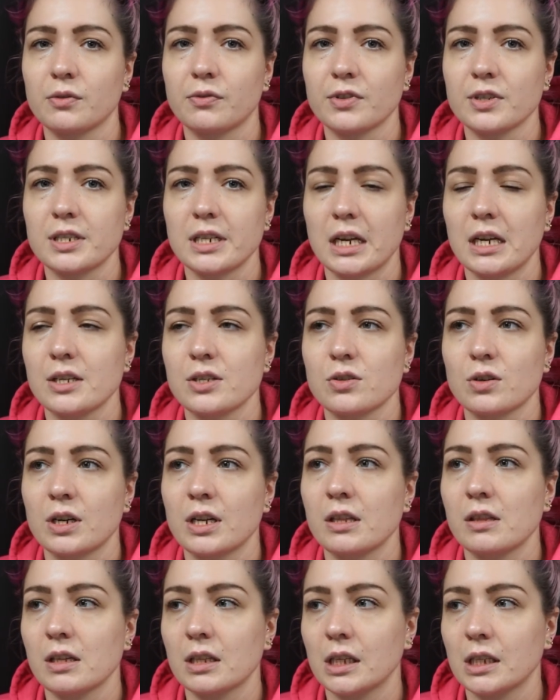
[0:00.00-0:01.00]
for days or
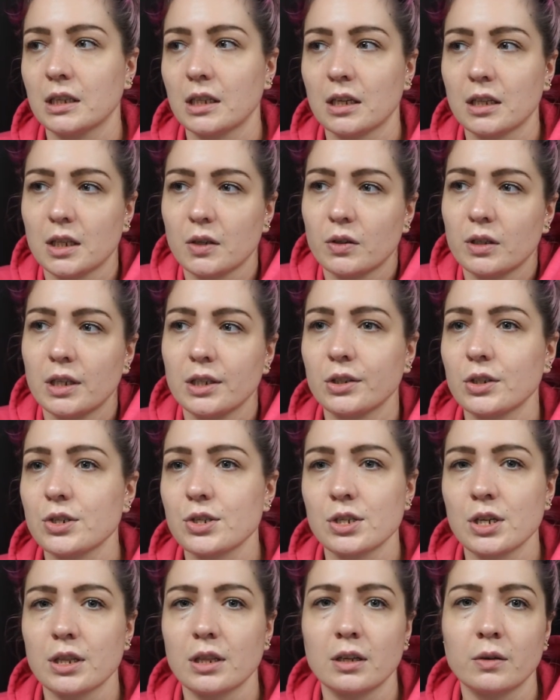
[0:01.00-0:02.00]
anything like that. They were like,
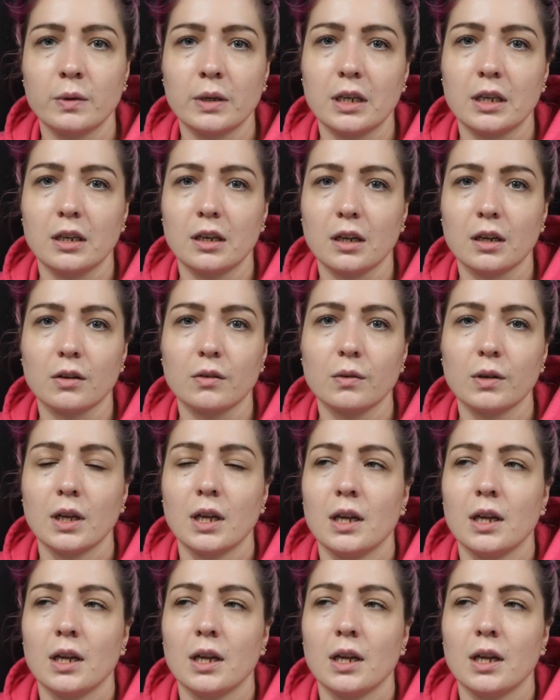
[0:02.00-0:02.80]
there's nothing we can do.